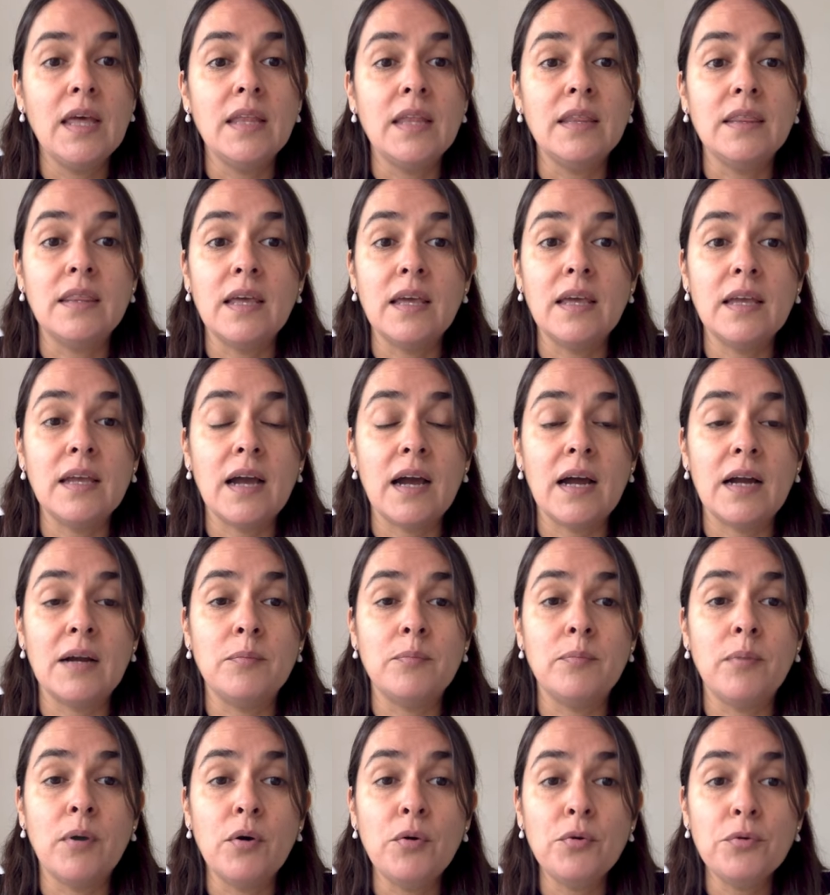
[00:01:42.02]
They
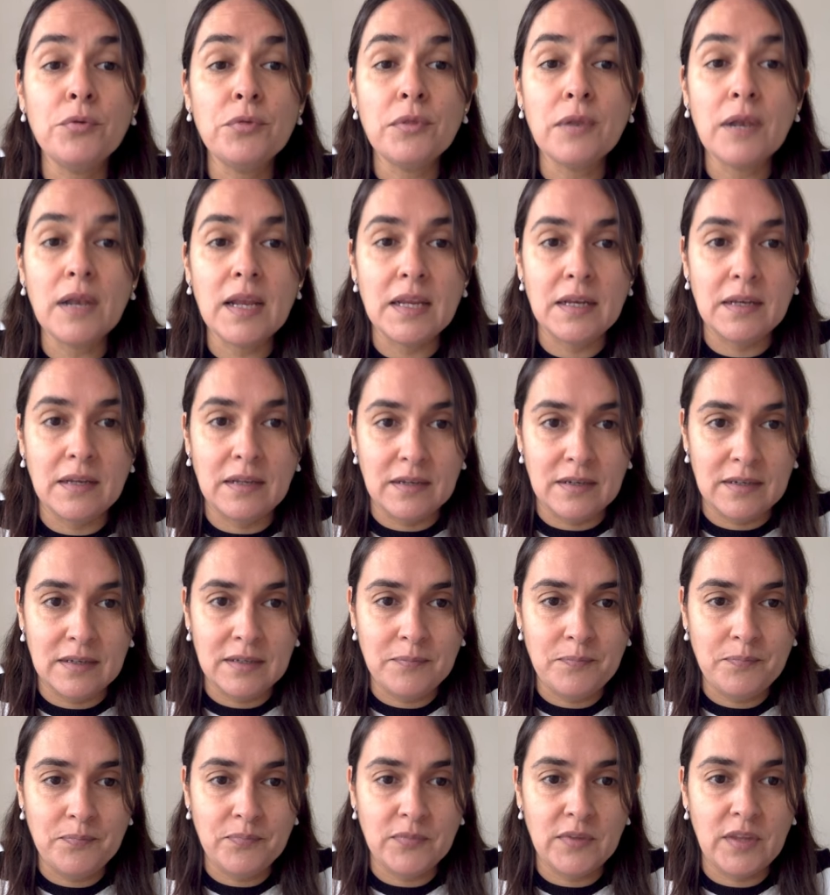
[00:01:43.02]
are both linear,
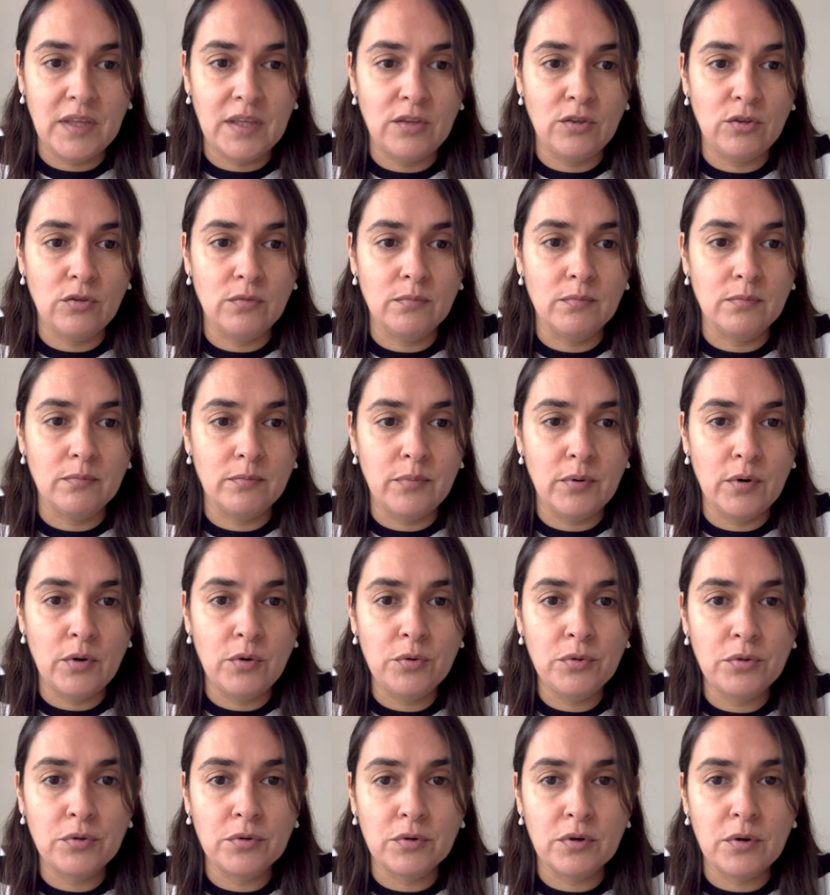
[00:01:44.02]
they
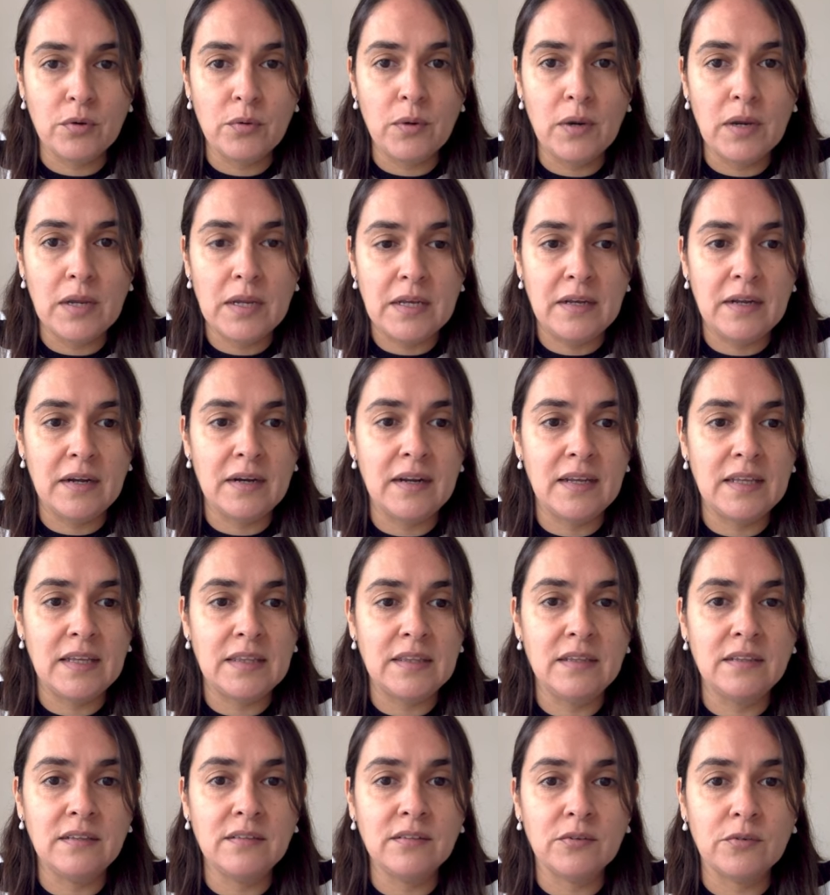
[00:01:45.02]
both grow linear. In
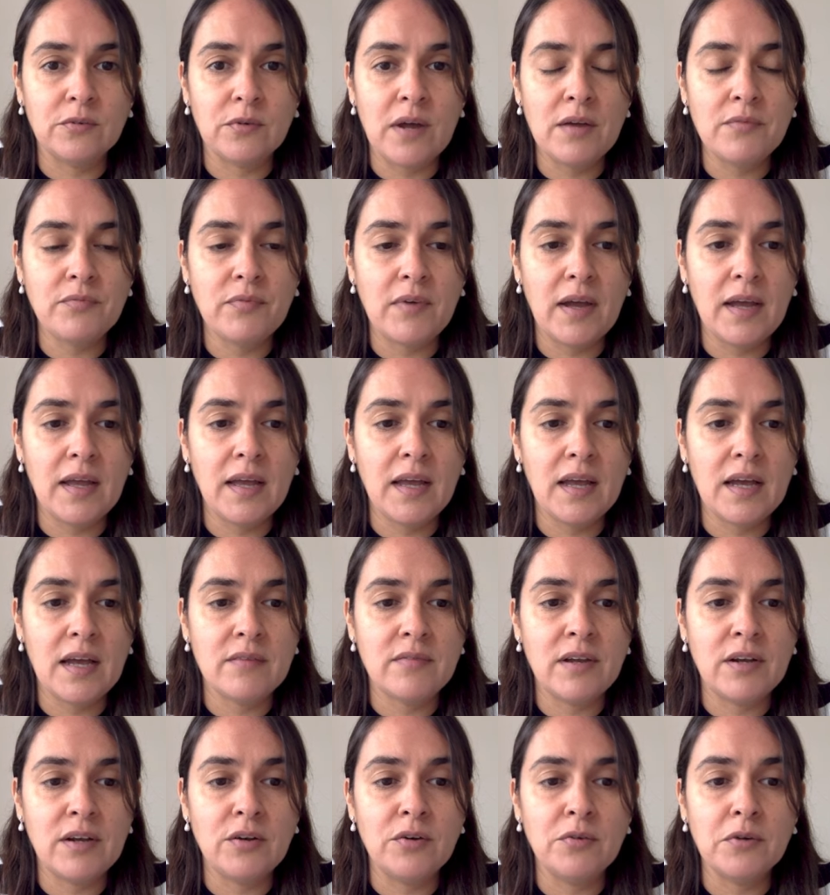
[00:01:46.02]
this graph, I have
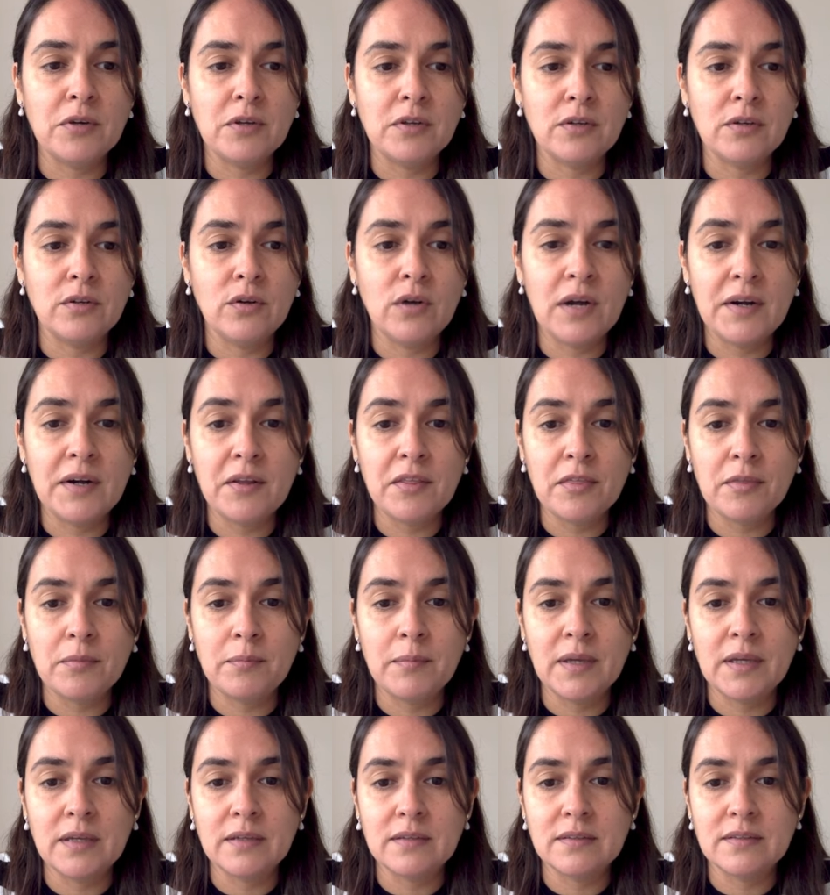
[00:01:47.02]
a
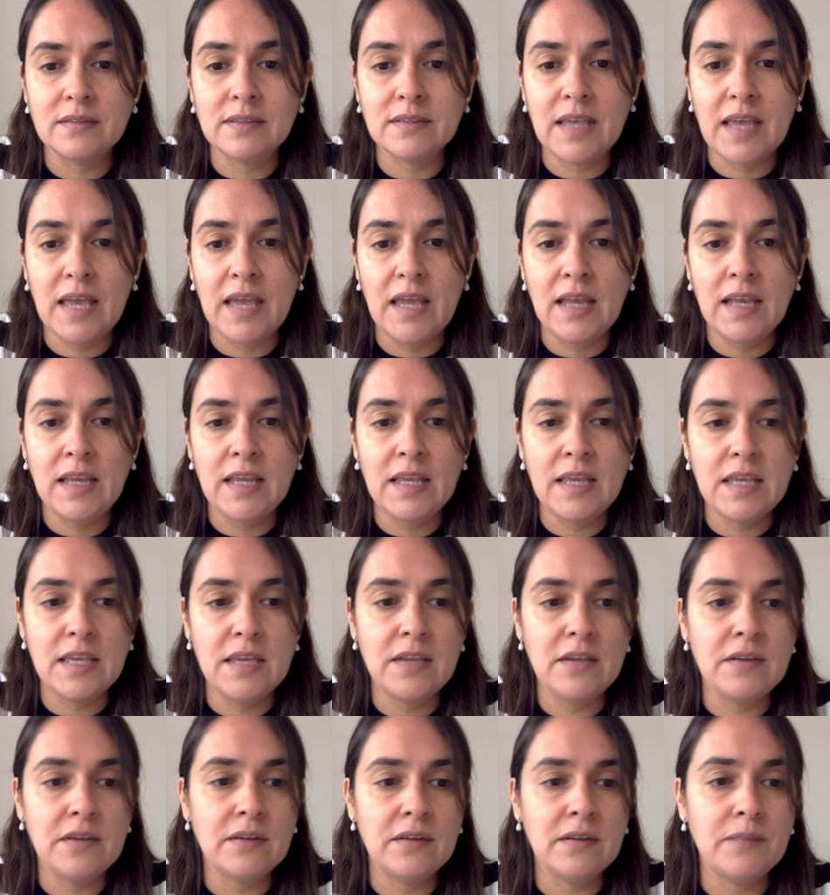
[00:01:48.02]
logarithmic scale
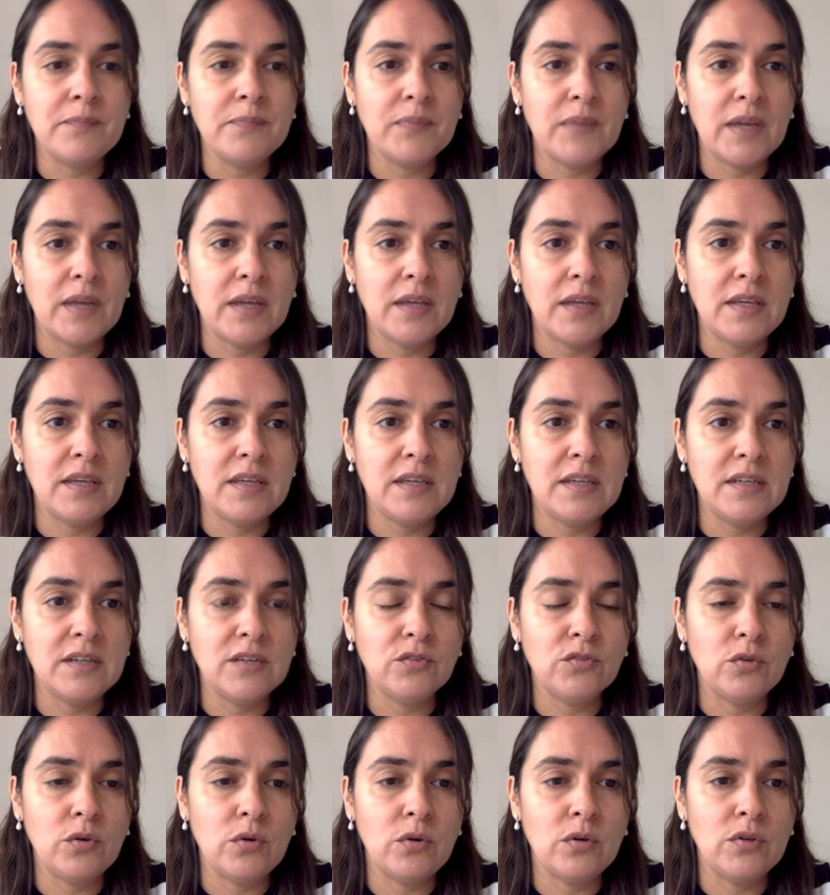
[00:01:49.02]
here and here,
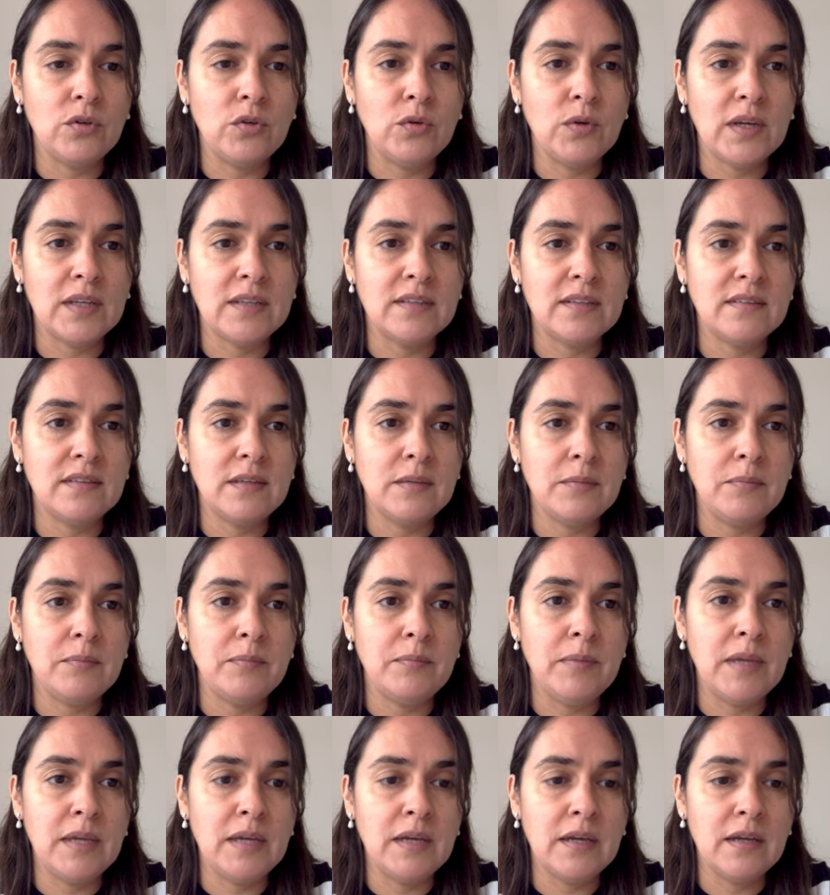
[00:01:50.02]
so you can see
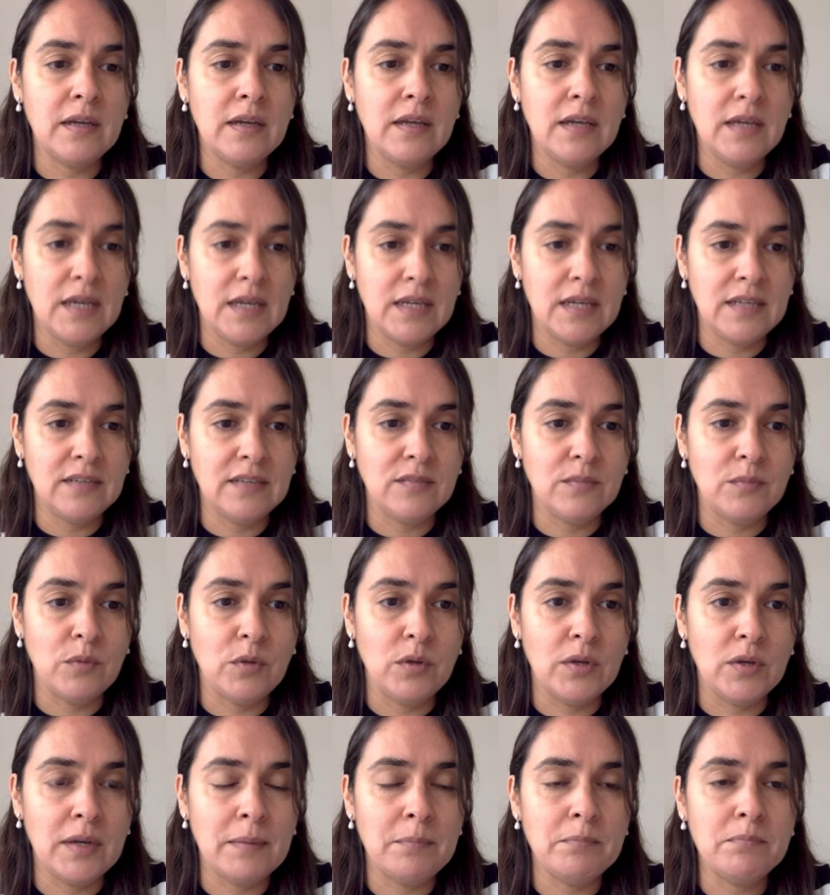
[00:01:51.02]
big and small
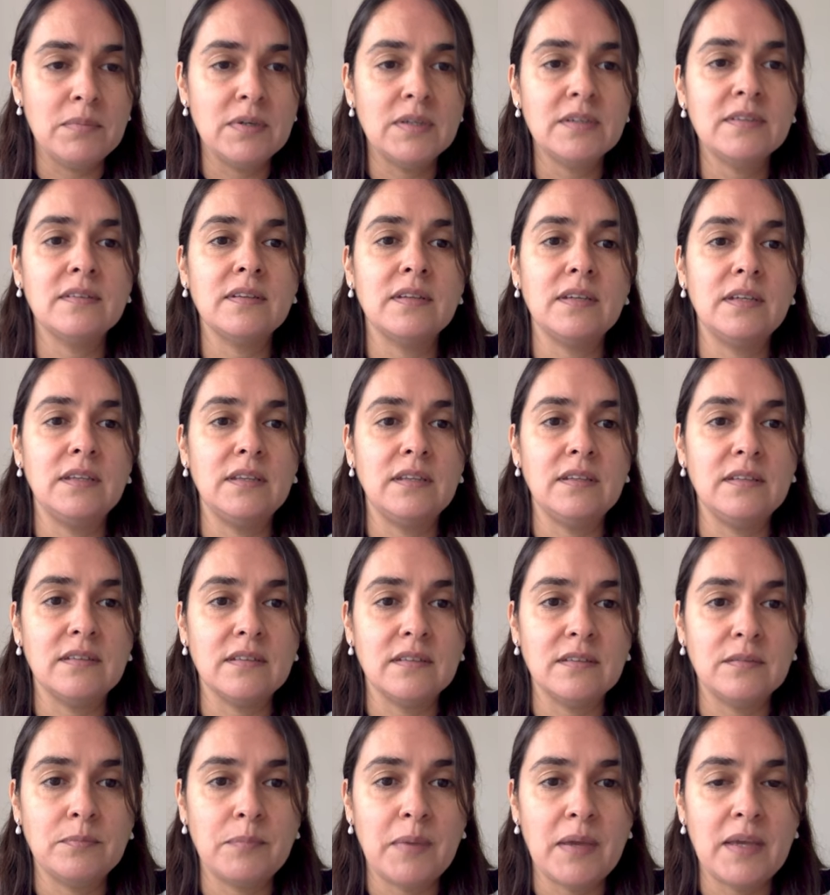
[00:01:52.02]
numbers in this
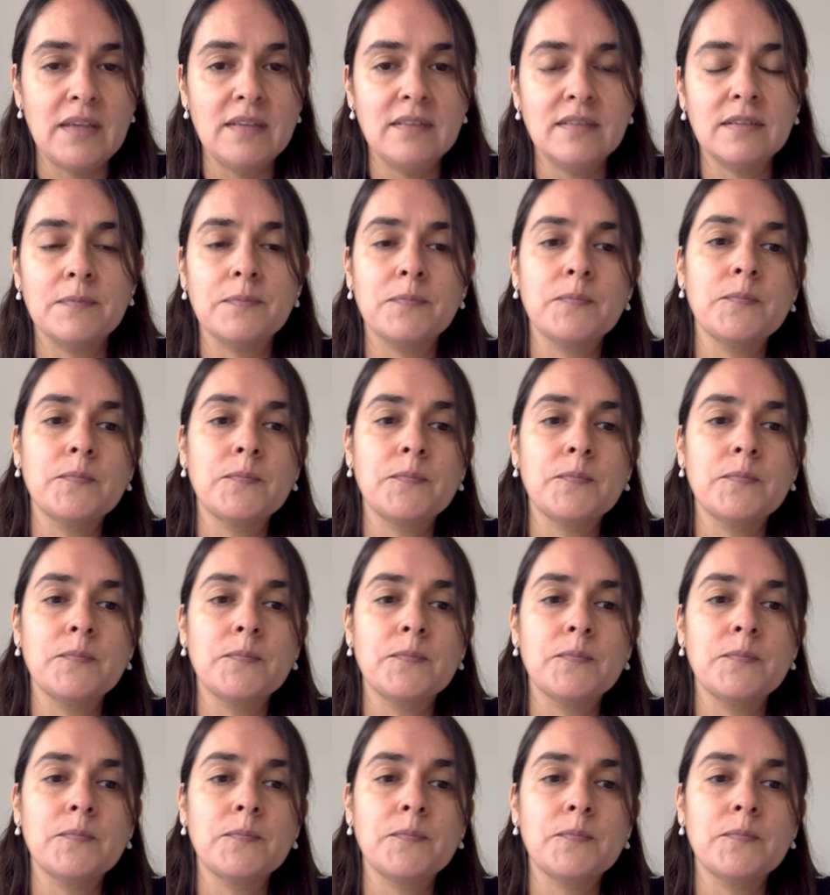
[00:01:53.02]
space.